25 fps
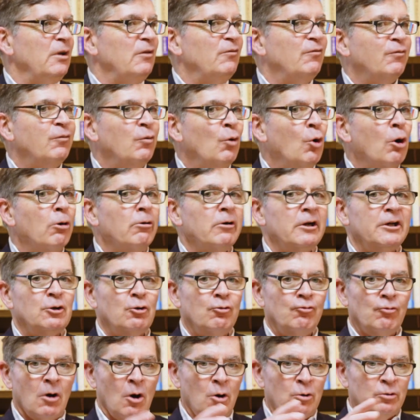before
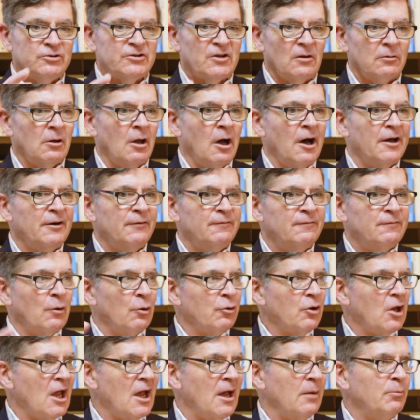it grows a lot of
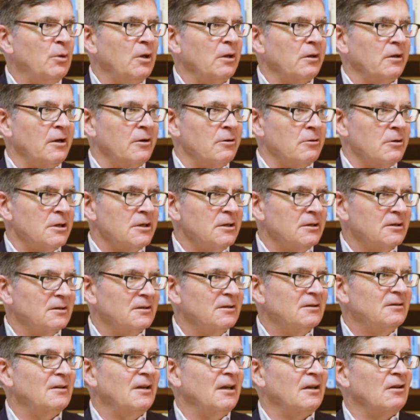
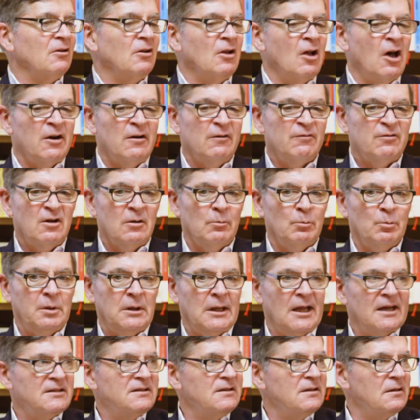vocabulary and a lot of
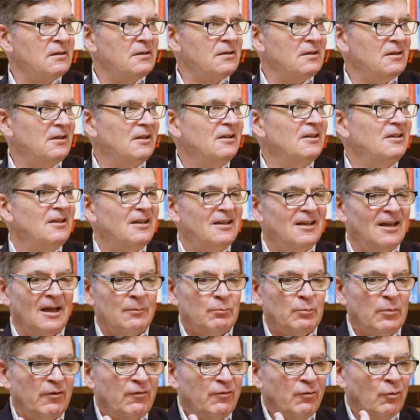complexity,
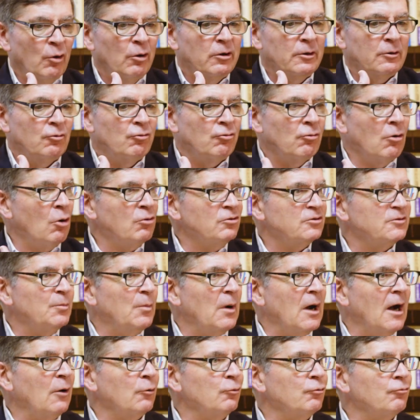and before it
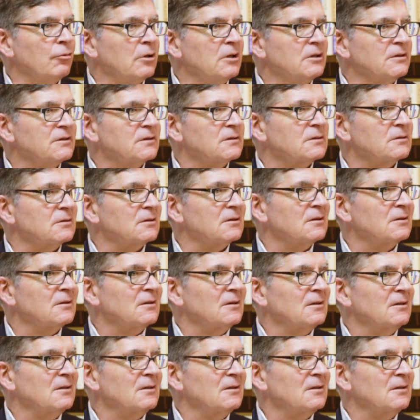grows boundaries.